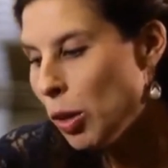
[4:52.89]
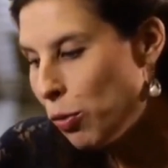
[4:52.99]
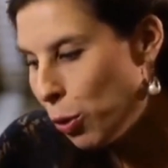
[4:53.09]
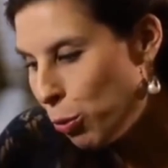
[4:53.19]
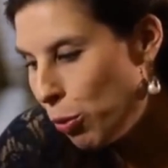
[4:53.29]

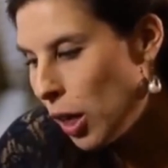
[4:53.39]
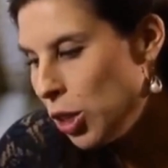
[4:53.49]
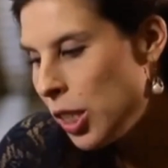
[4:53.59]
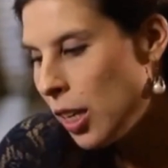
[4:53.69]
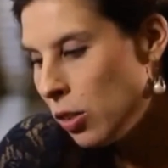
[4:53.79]
For
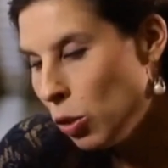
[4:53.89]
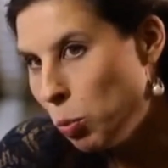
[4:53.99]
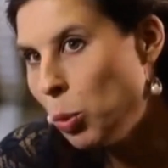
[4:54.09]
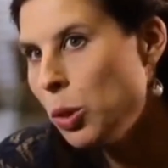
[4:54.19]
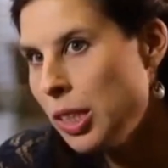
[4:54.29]
Russia,
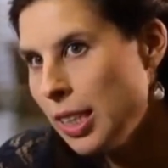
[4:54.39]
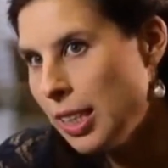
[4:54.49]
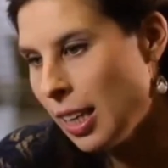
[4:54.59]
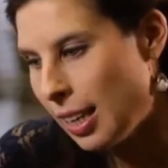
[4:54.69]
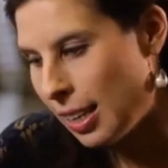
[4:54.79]

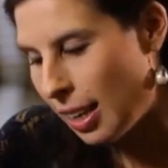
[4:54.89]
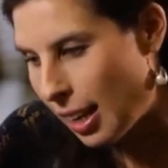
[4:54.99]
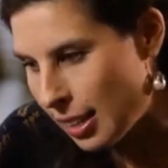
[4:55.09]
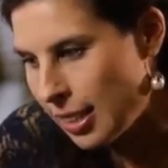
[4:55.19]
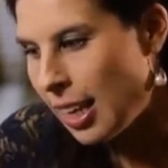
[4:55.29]
supporting
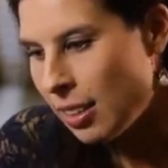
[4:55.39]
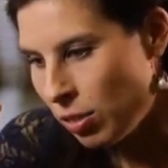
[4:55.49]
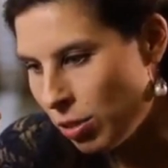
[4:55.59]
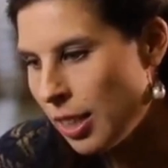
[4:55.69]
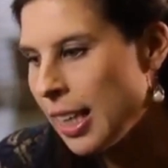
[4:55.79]
Assad
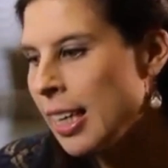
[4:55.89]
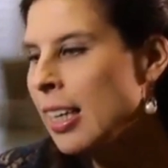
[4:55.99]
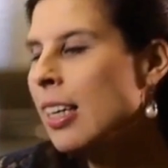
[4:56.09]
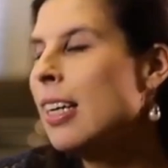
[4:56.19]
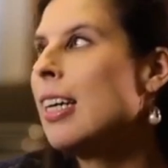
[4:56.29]
today